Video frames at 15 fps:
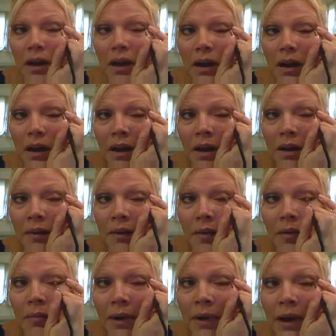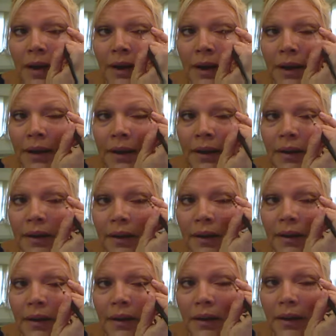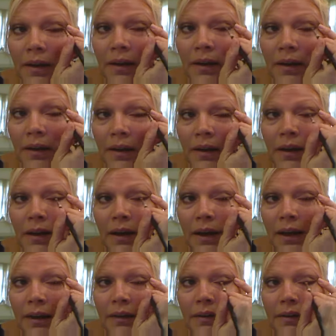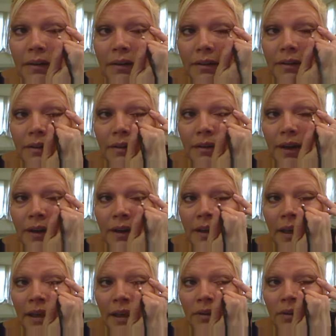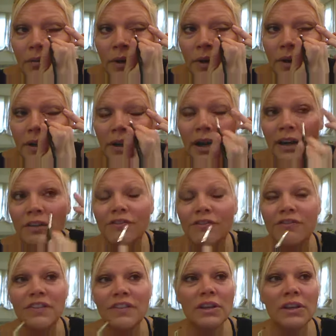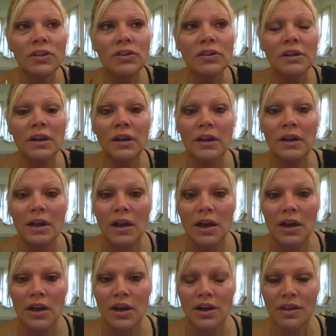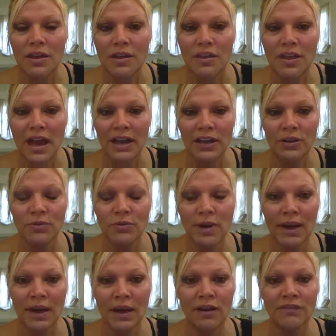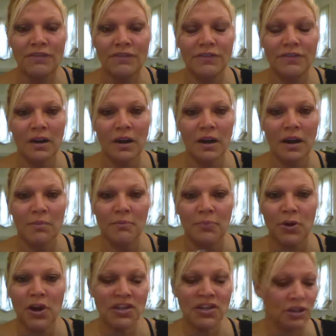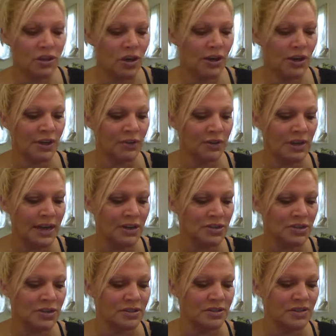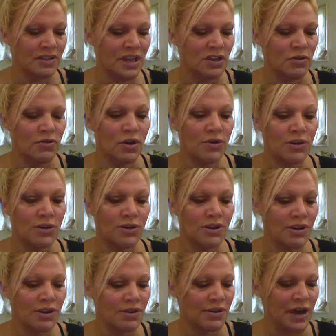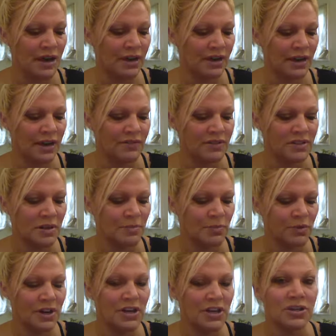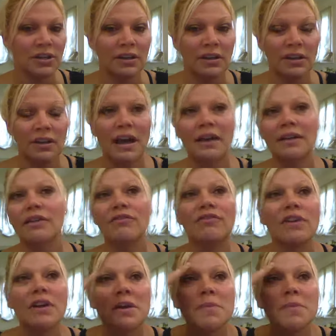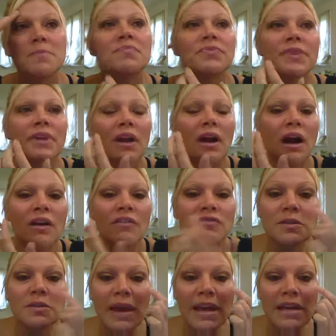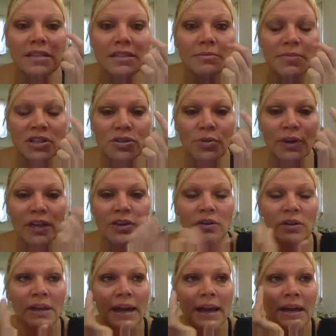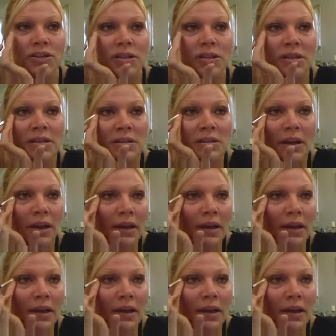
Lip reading: on my eyelid. Again, you want to kind of feel that you have brushed along your lashes, and then you know you're not going to have a separation and a lot of space in between your lashes